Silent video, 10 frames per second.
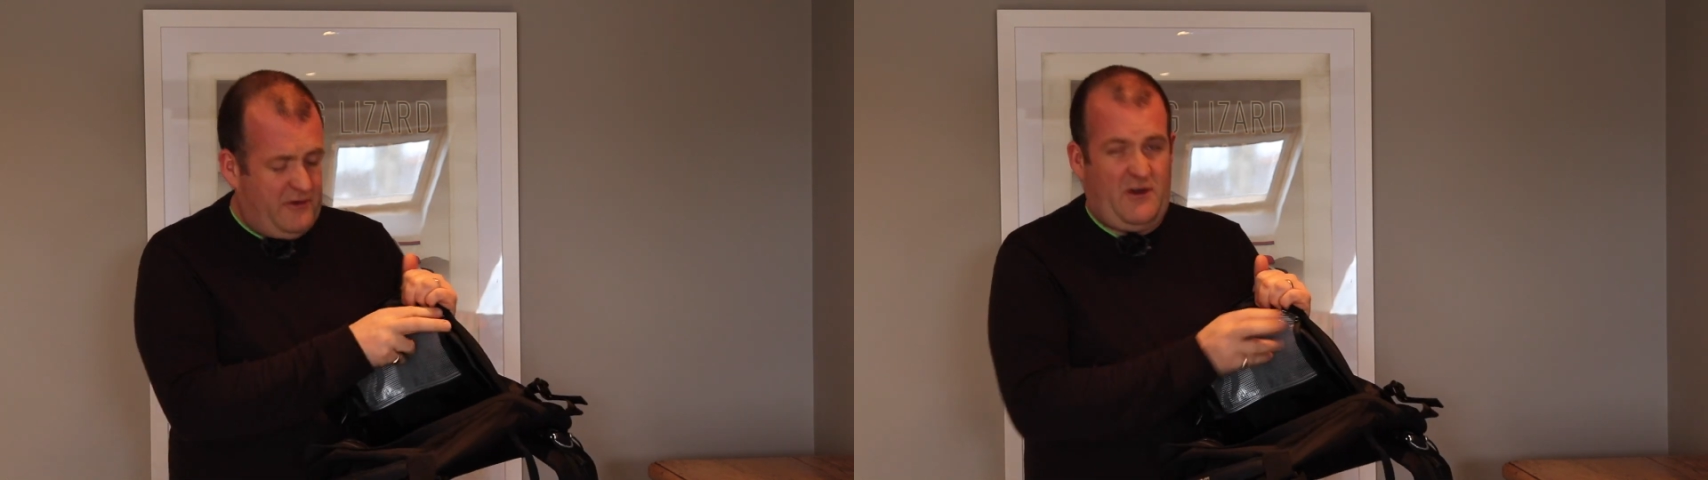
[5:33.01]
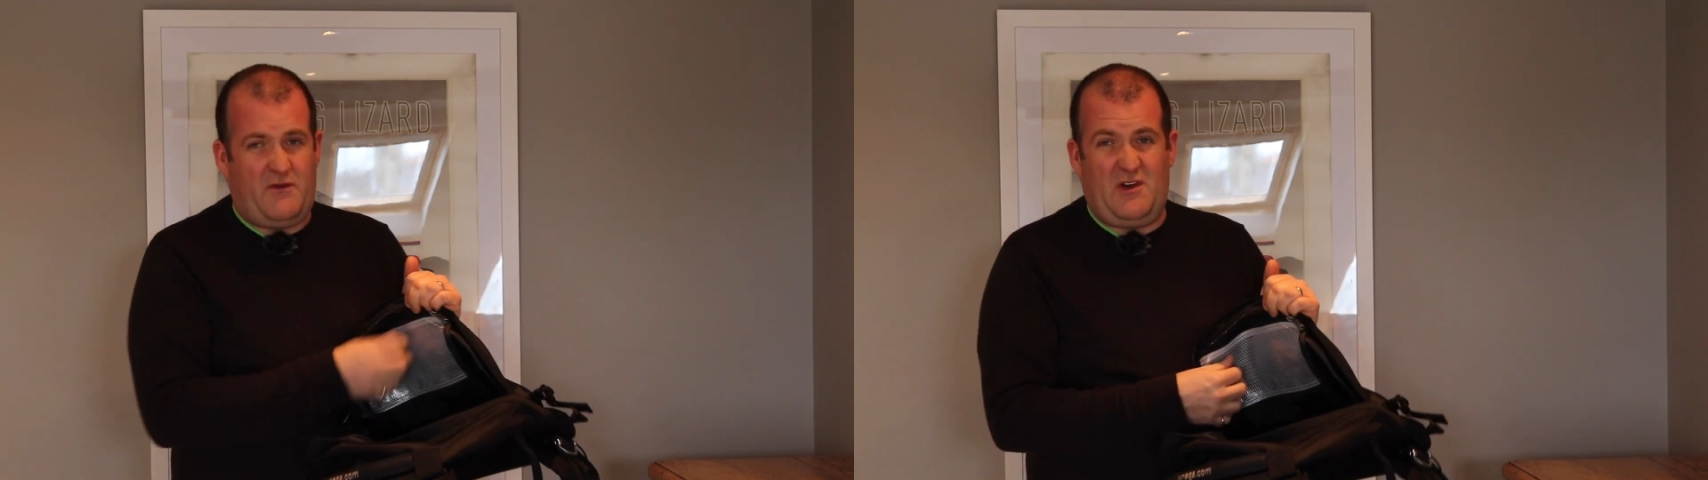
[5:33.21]

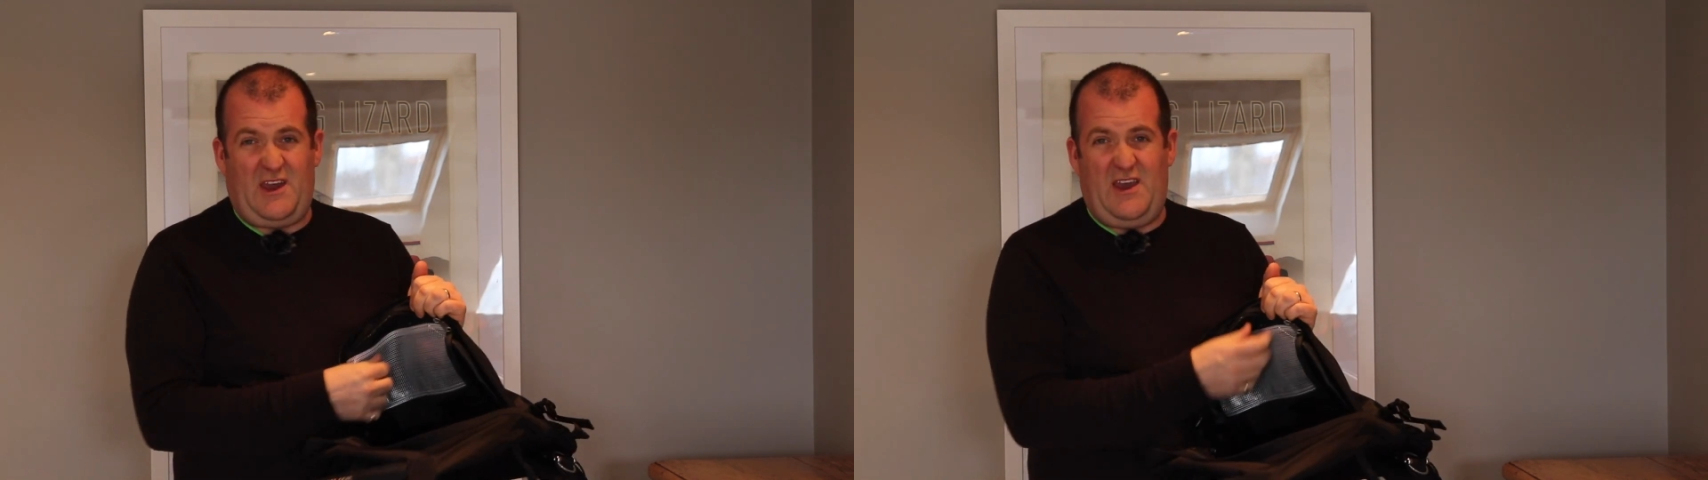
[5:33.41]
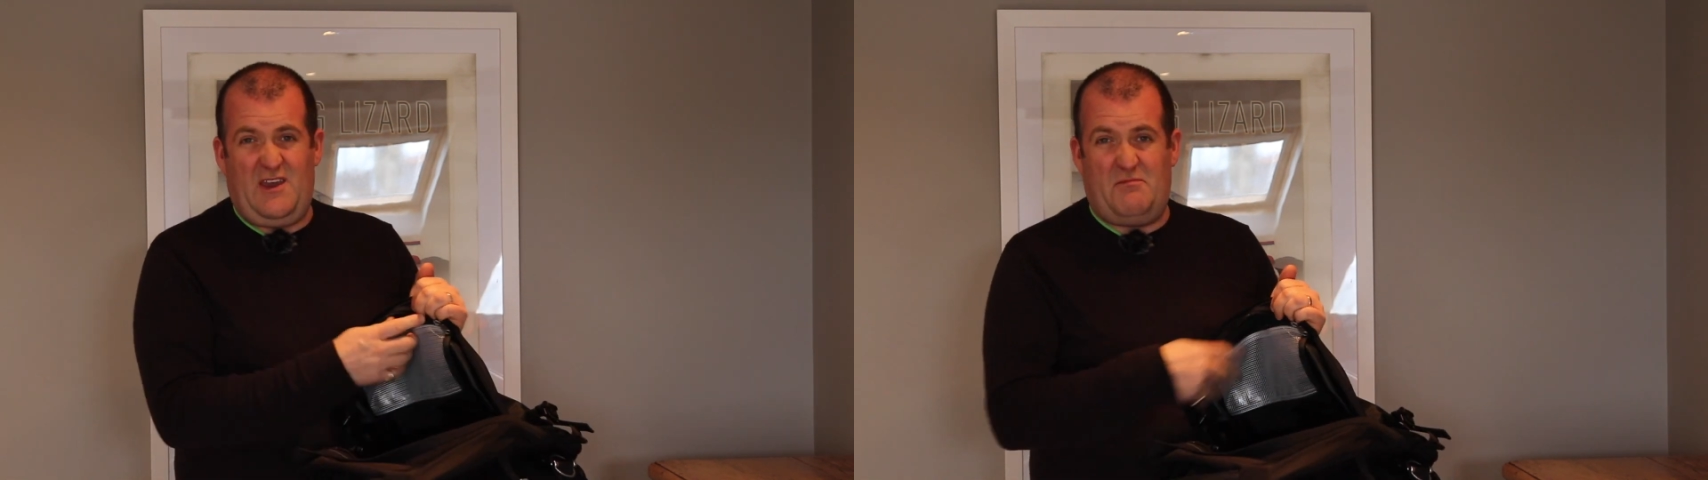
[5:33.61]
so if you want
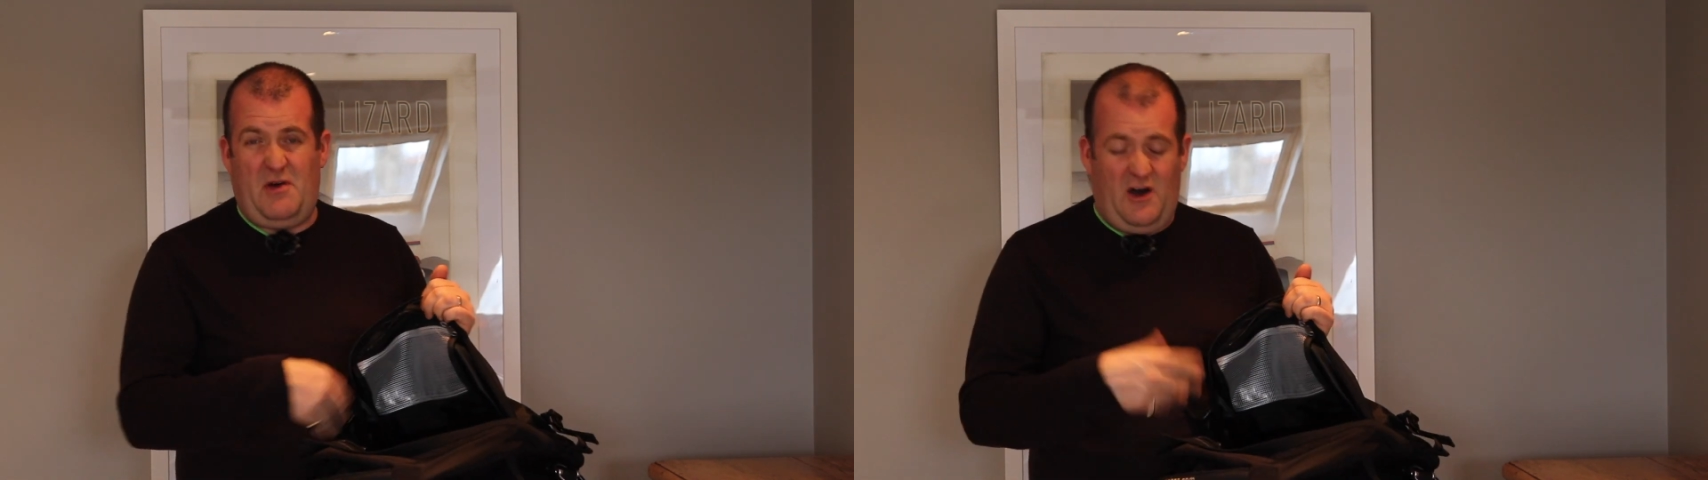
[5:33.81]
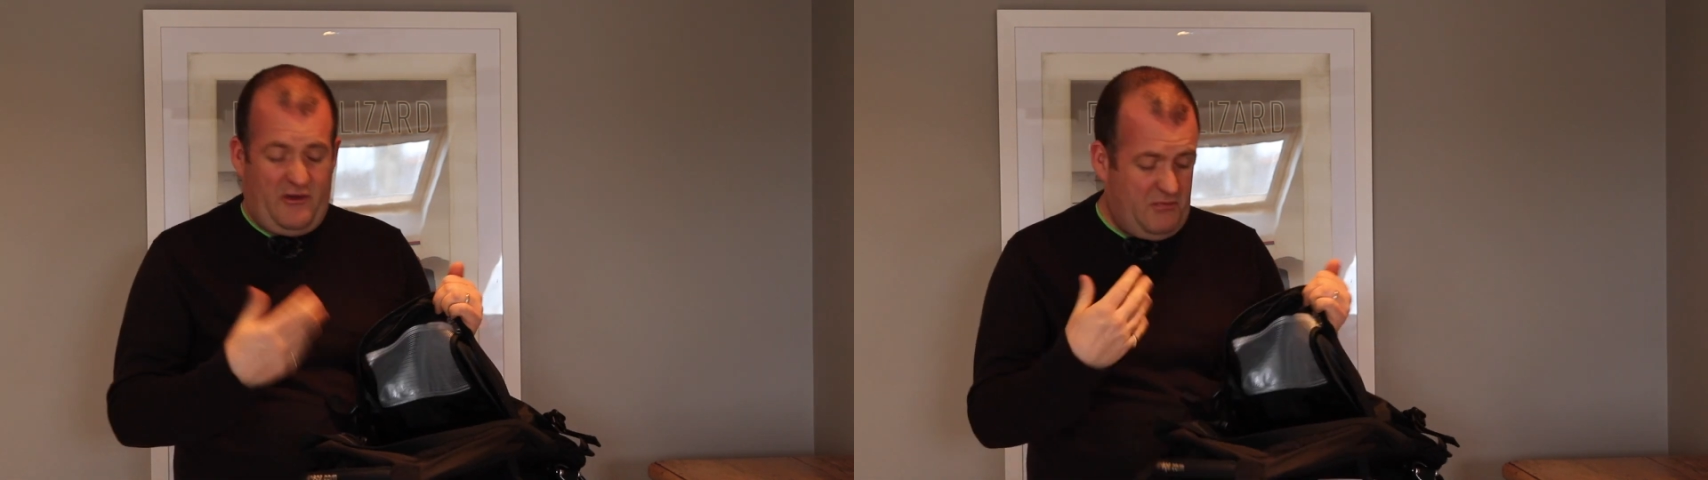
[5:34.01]
to keep your
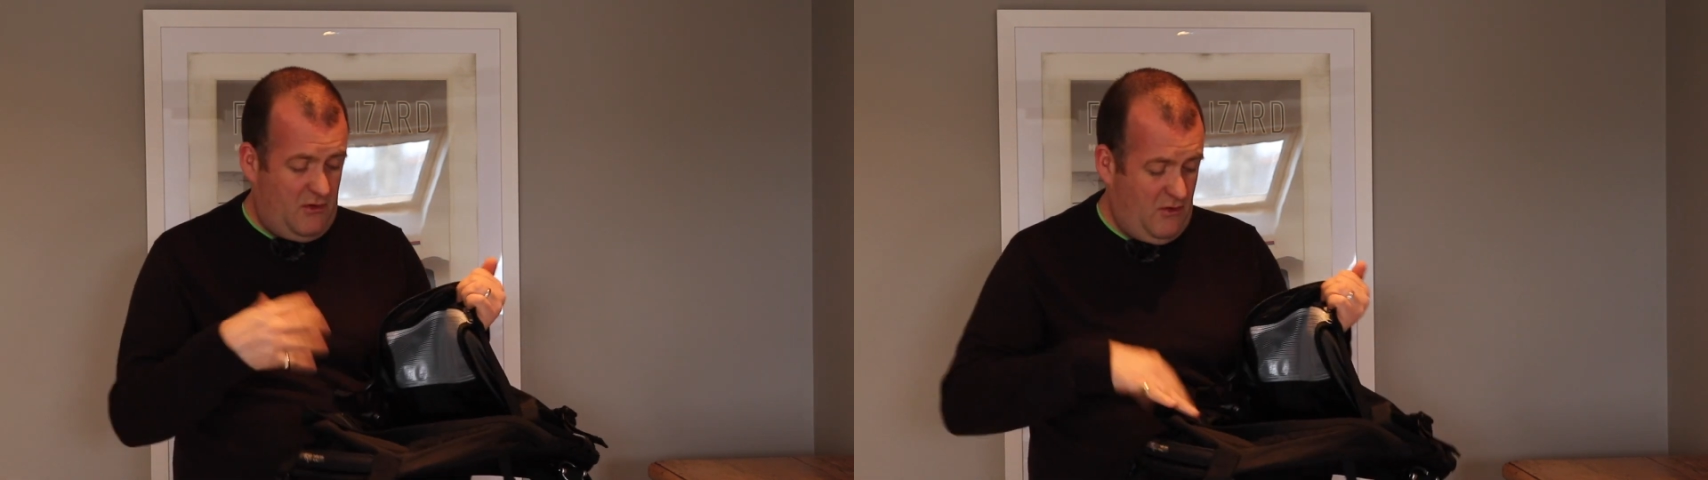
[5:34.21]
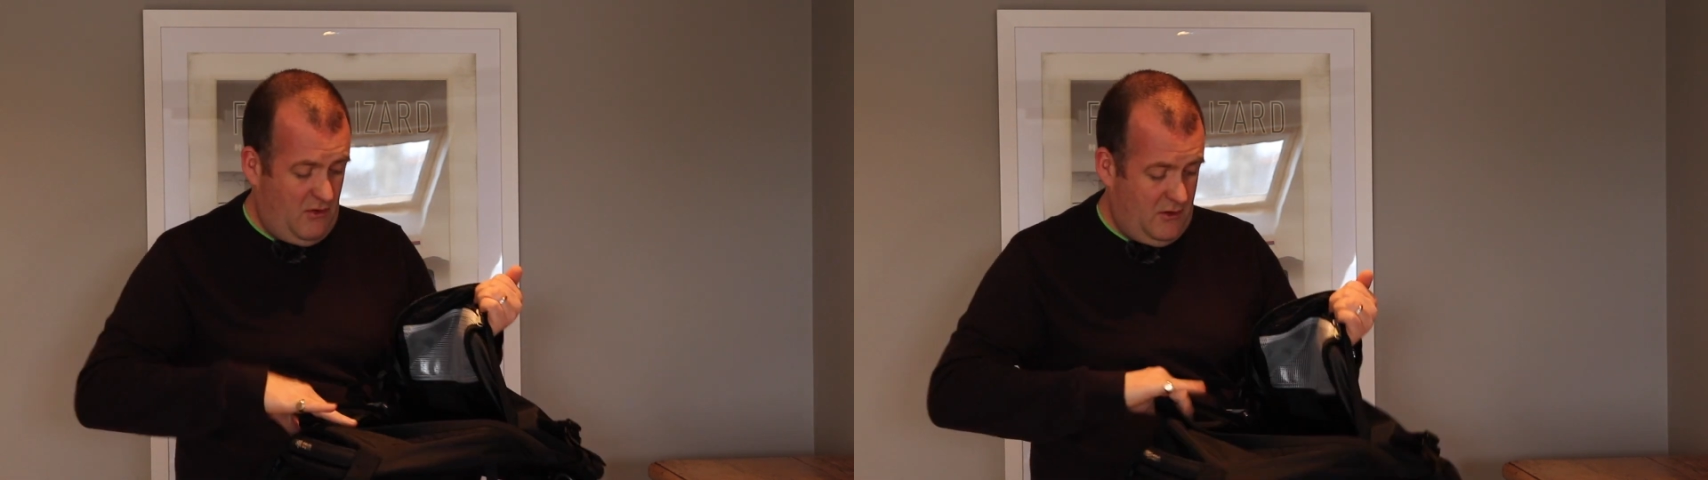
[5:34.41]

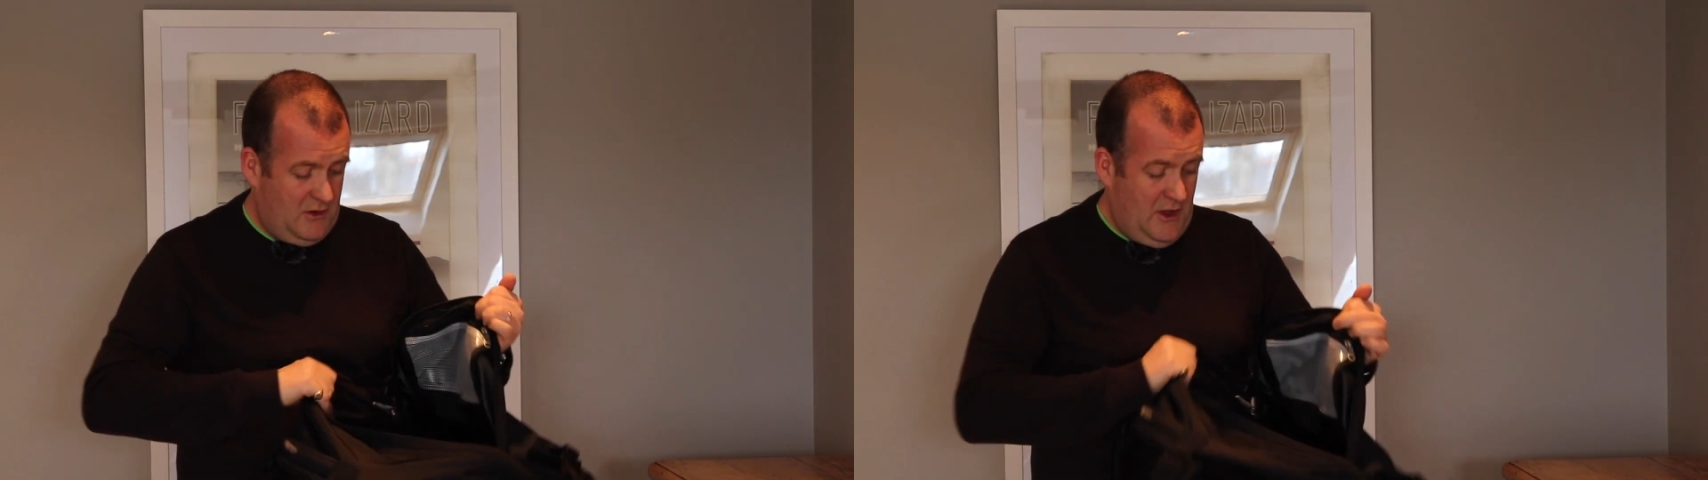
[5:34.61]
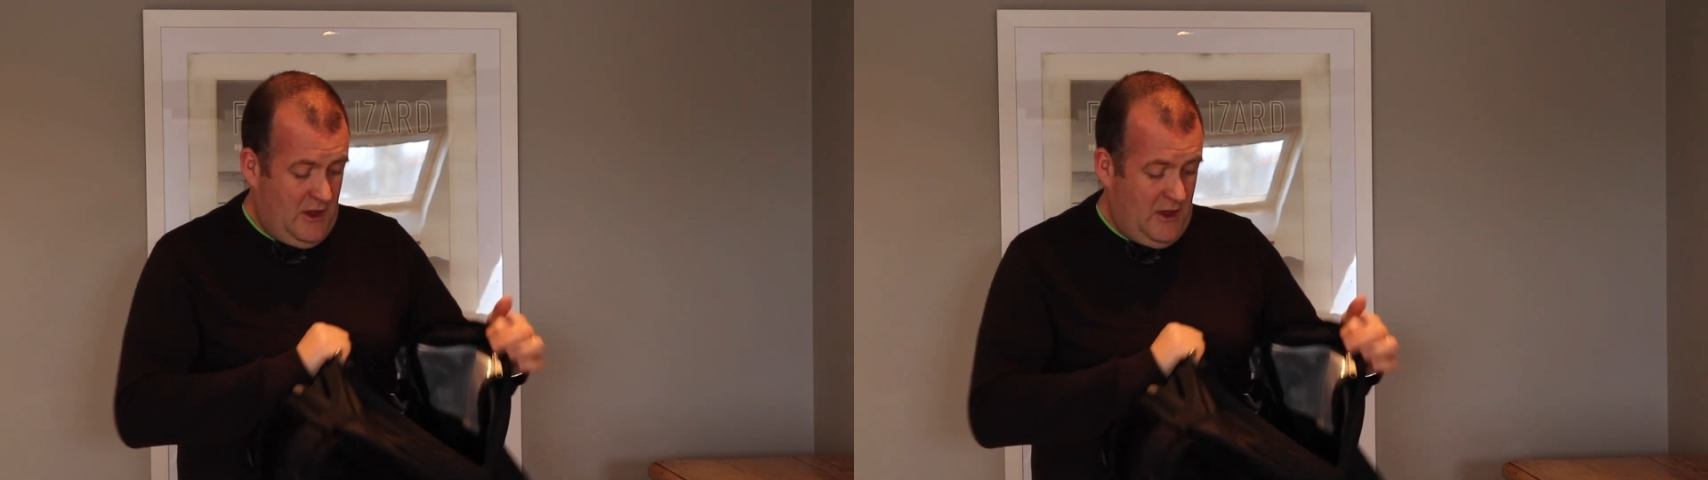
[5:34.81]
passport or